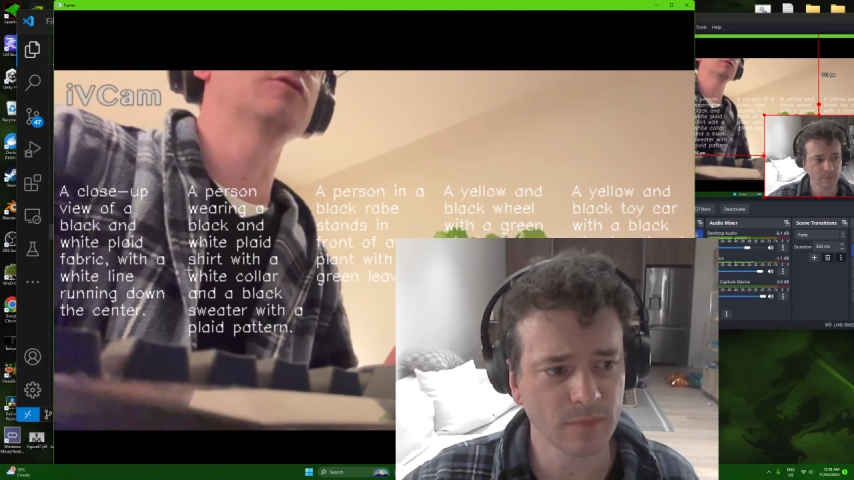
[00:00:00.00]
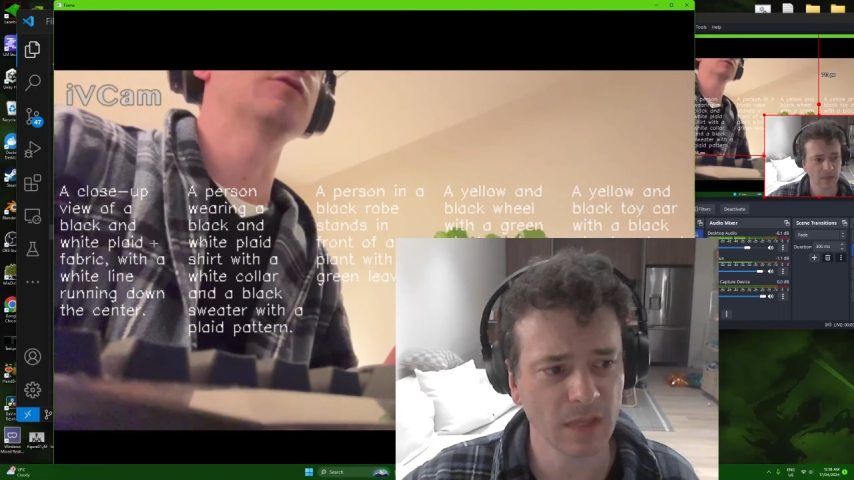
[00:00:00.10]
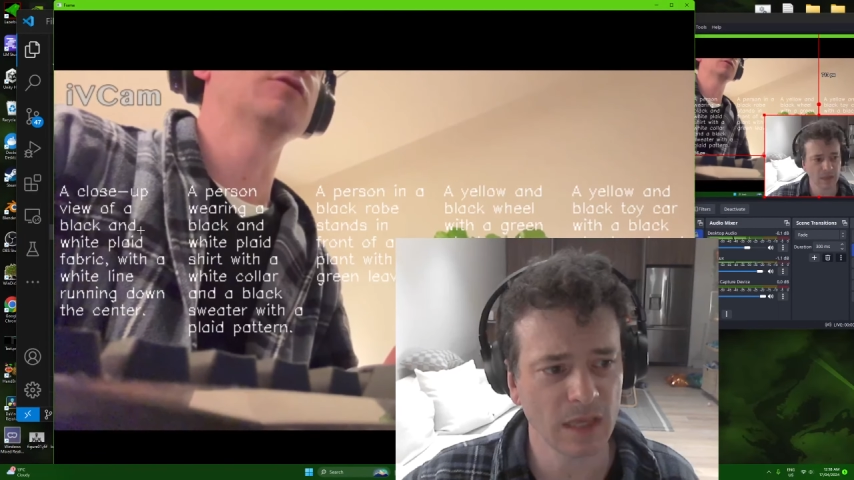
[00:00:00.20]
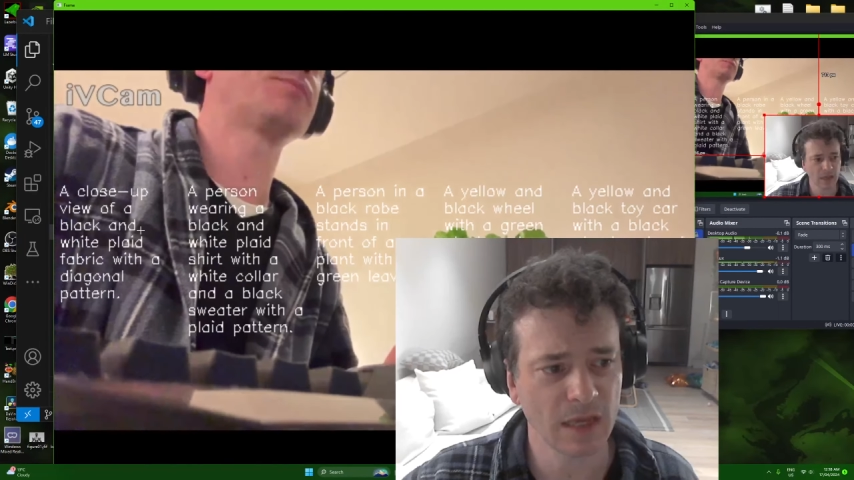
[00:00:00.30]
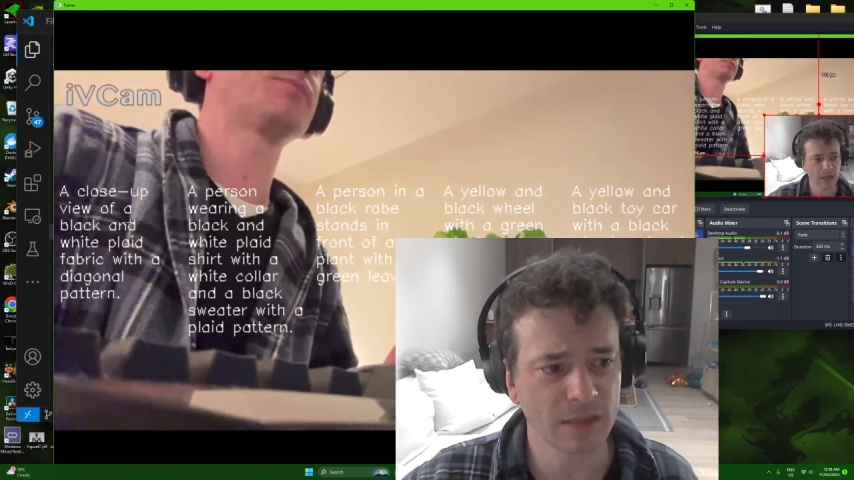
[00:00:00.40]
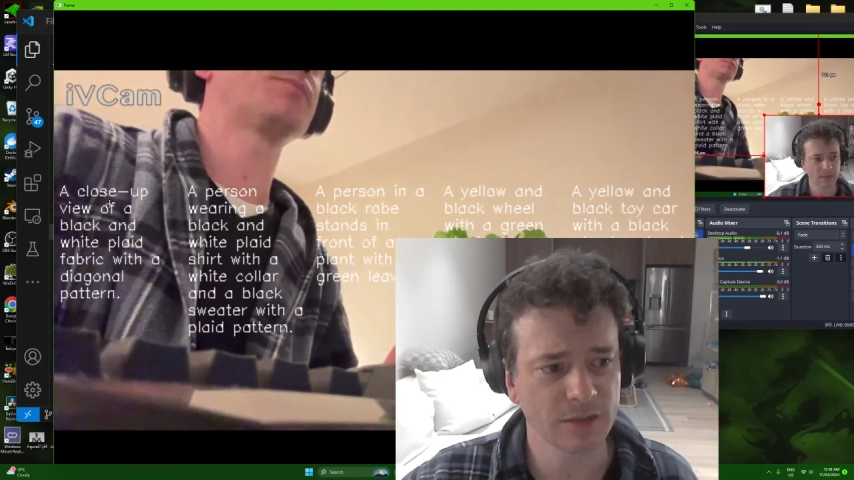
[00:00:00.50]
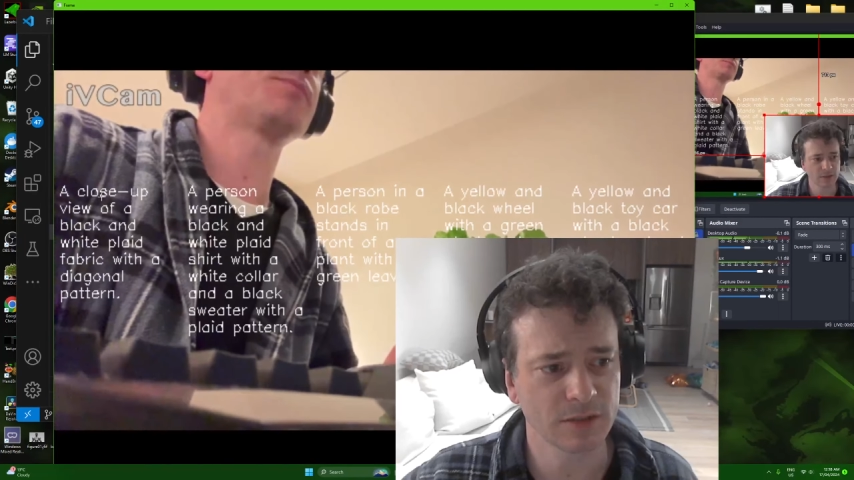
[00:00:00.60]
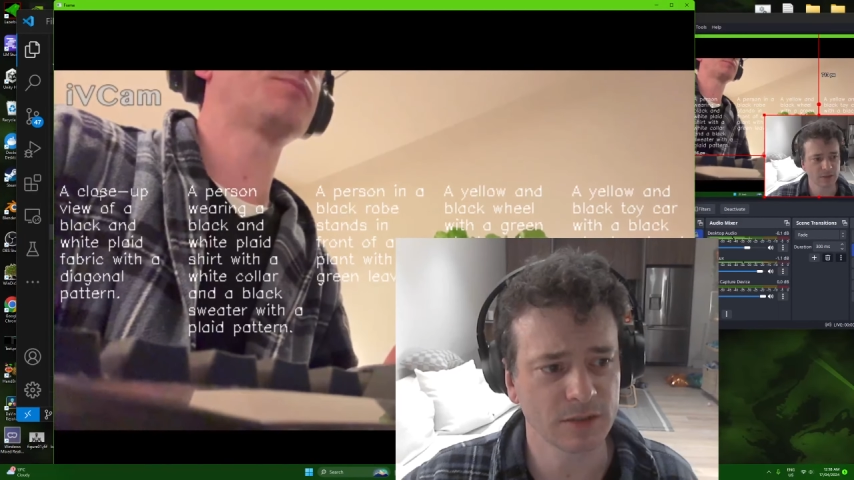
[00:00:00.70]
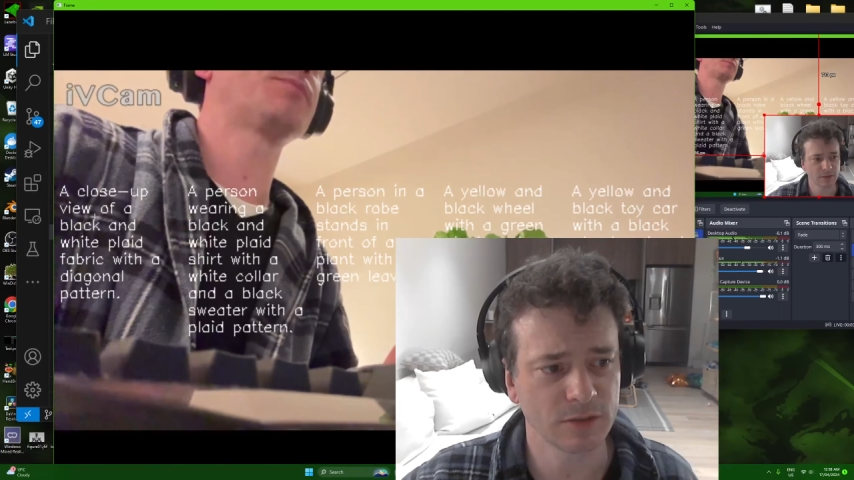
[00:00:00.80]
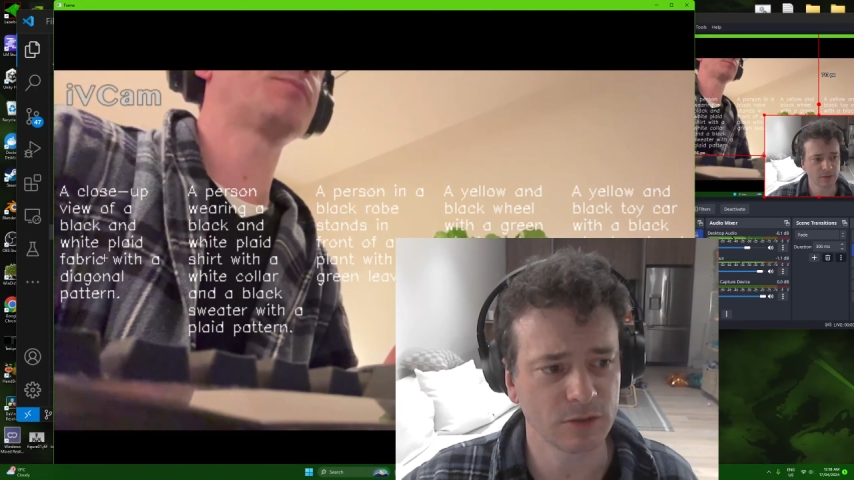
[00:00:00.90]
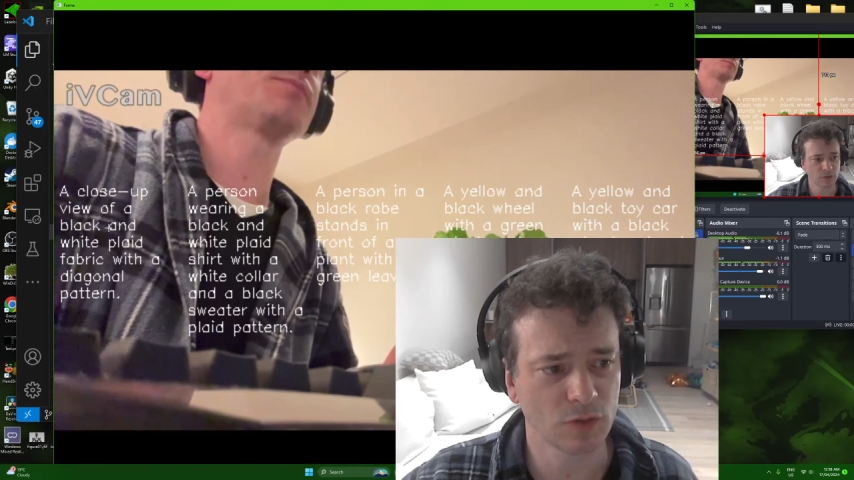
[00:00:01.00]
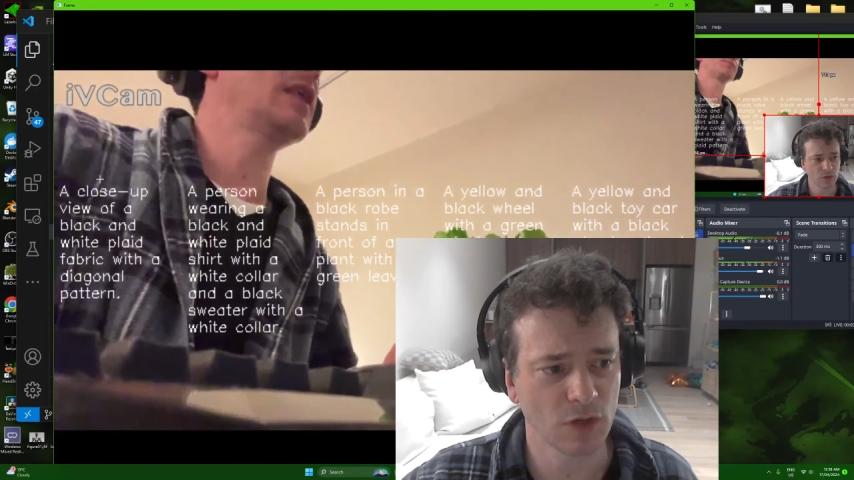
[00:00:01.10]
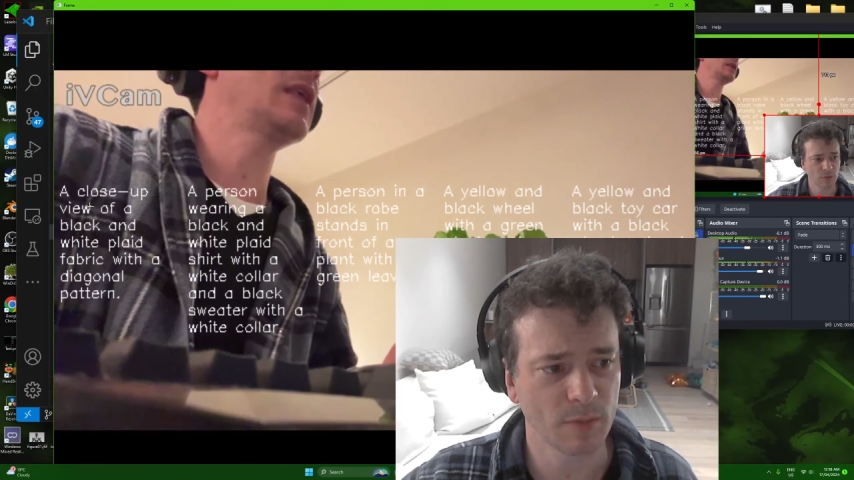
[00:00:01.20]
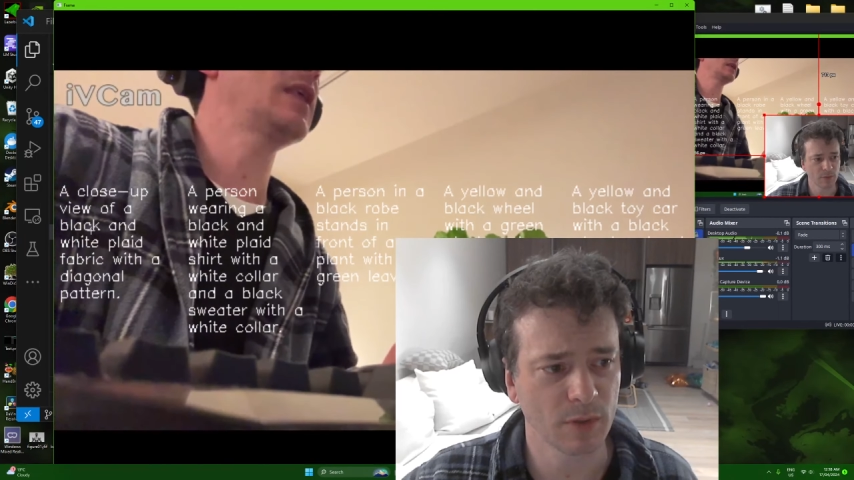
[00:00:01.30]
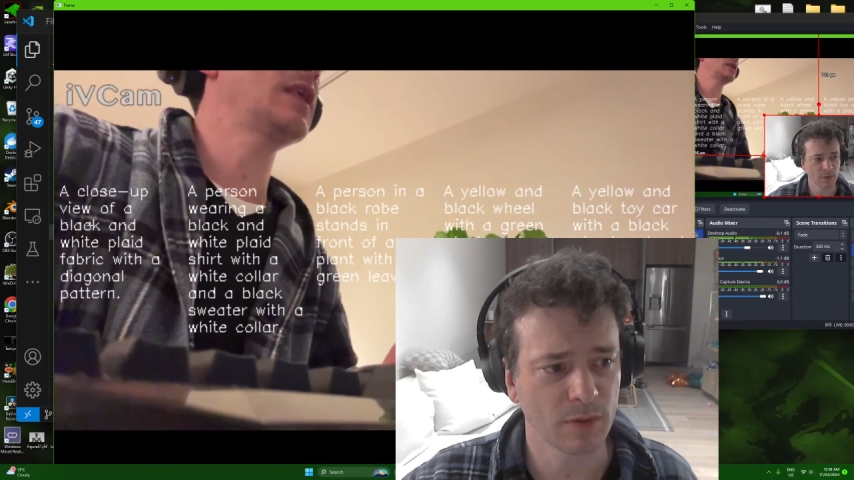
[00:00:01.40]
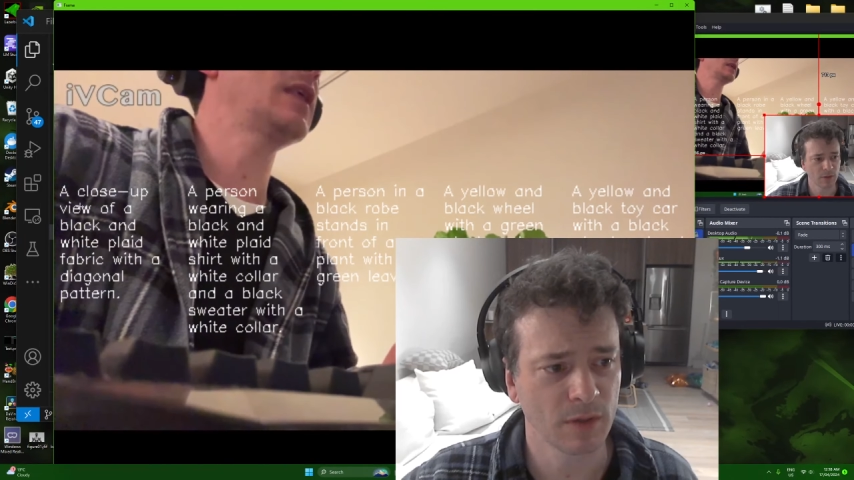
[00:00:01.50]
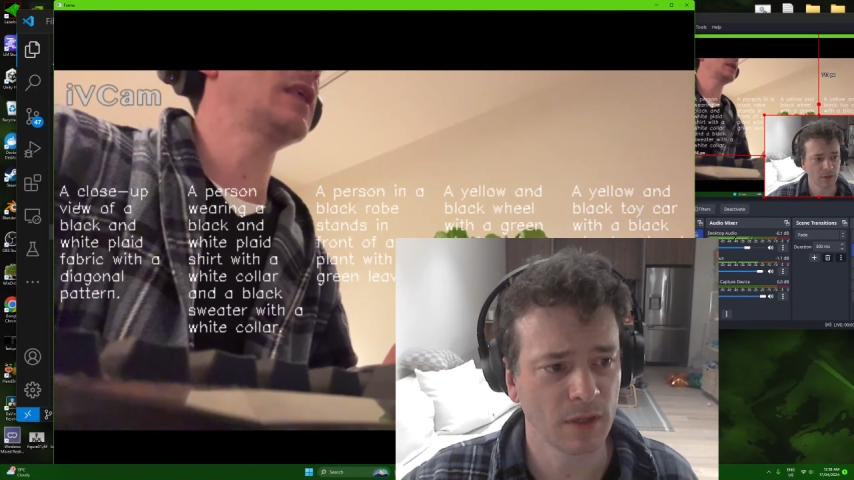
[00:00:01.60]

And it's describing